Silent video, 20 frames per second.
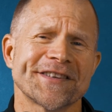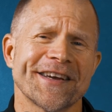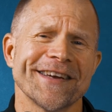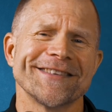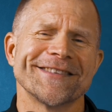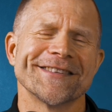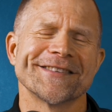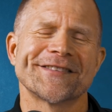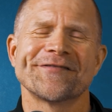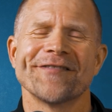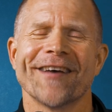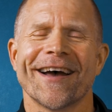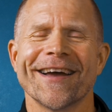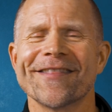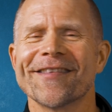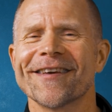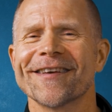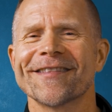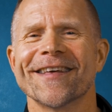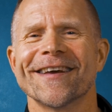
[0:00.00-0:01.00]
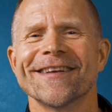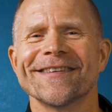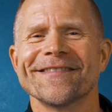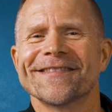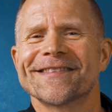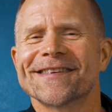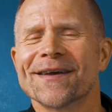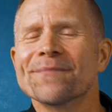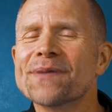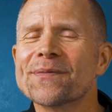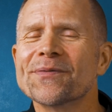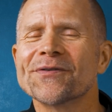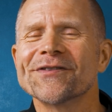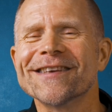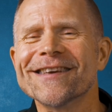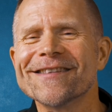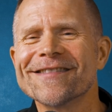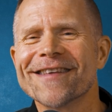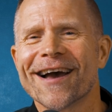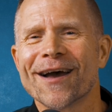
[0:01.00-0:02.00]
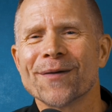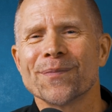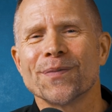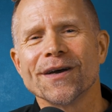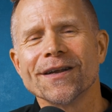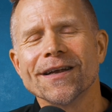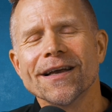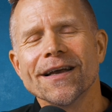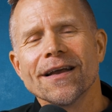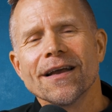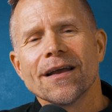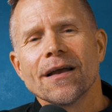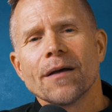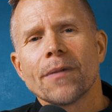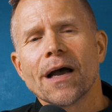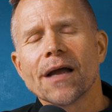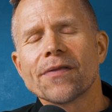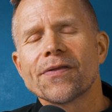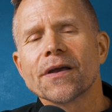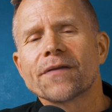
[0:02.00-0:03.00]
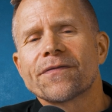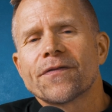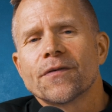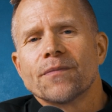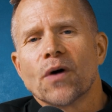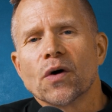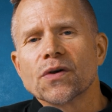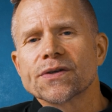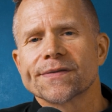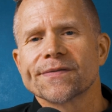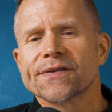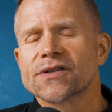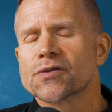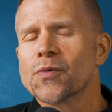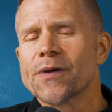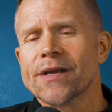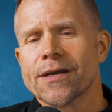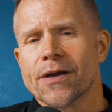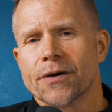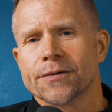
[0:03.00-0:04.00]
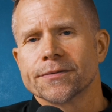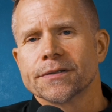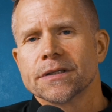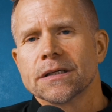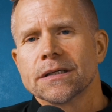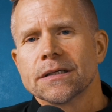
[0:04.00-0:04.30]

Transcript: I think that some people need that, but I think for most of us, we know.